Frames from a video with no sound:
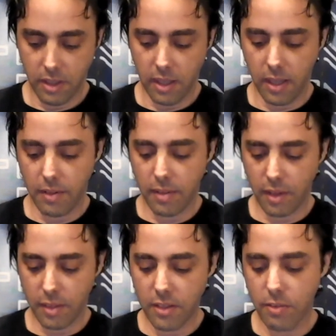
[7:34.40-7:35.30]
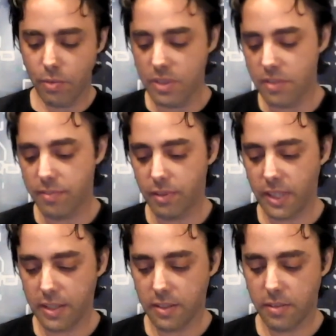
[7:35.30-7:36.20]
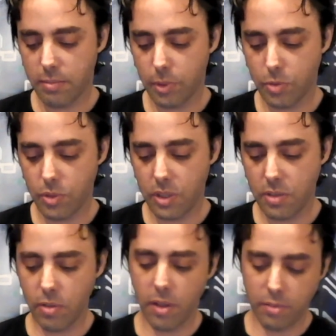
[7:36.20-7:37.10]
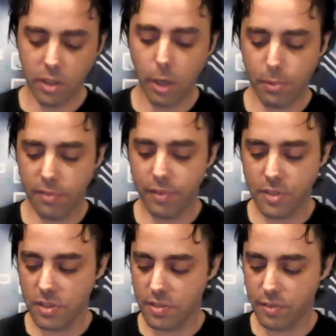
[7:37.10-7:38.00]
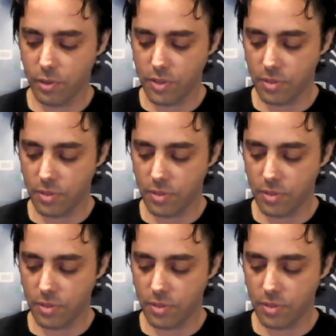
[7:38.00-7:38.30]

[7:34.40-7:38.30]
I think the reason for that, mostly, a couple of reasons, of course.